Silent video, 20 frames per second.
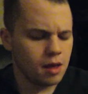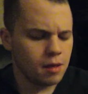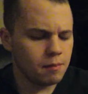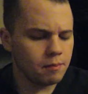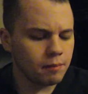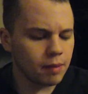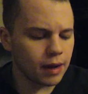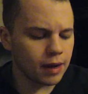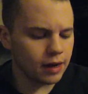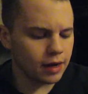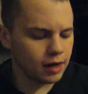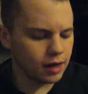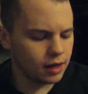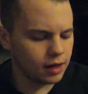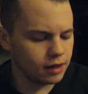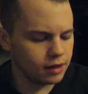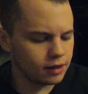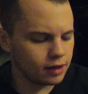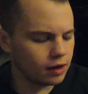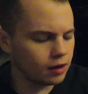But
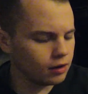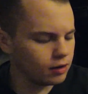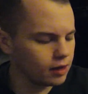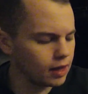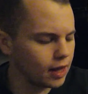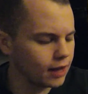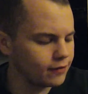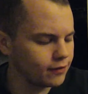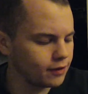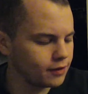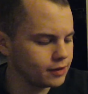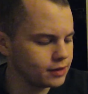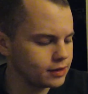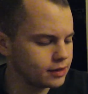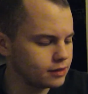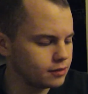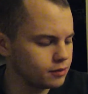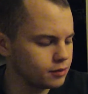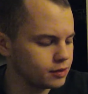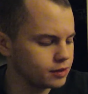Dead or Alive
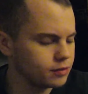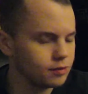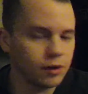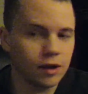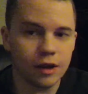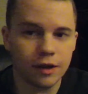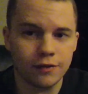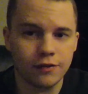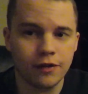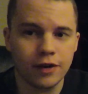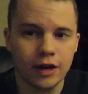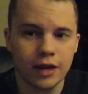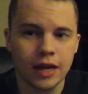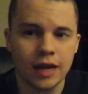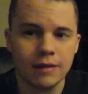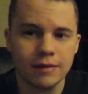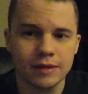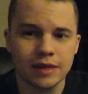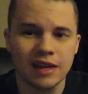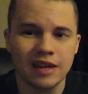always was one of the fighting
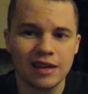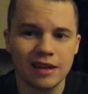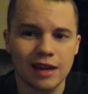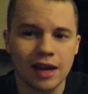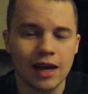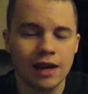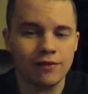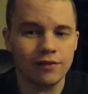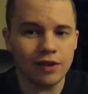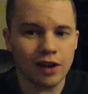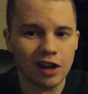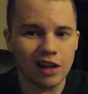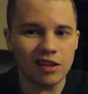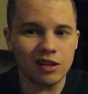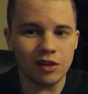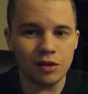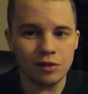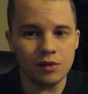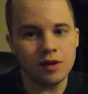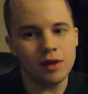games that kind of
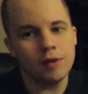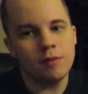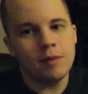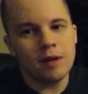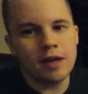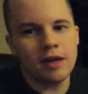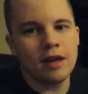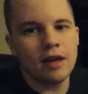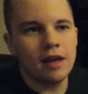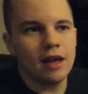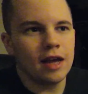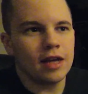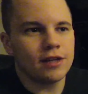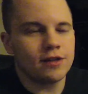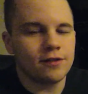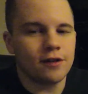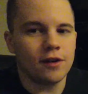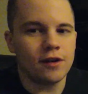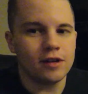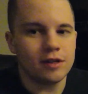eluded me as
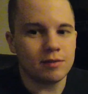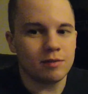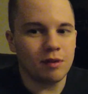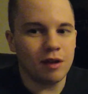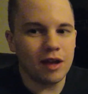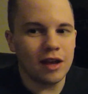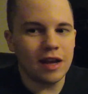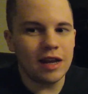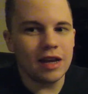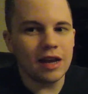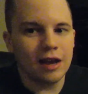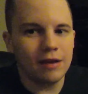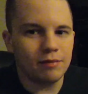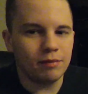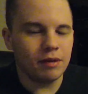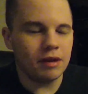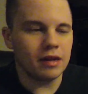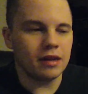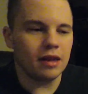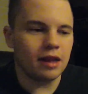far as playing. I've
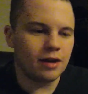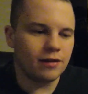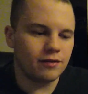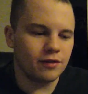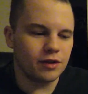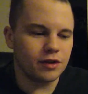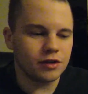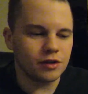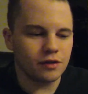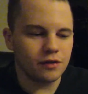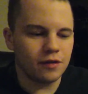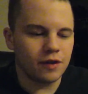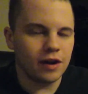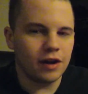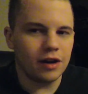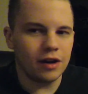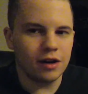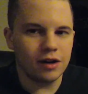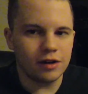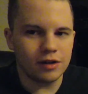played a lot of Virtua
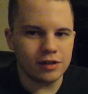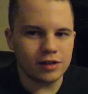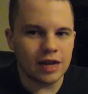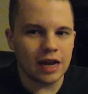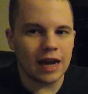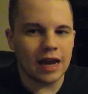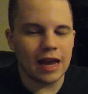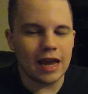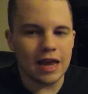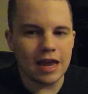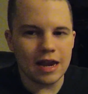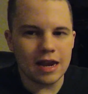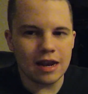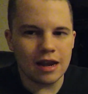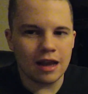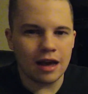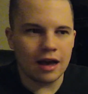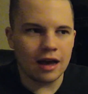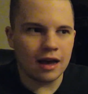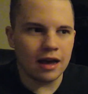Fighter,
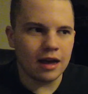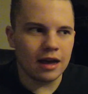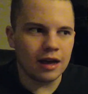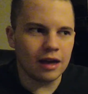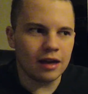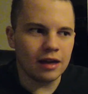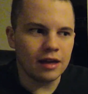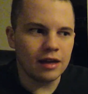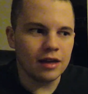Tekken,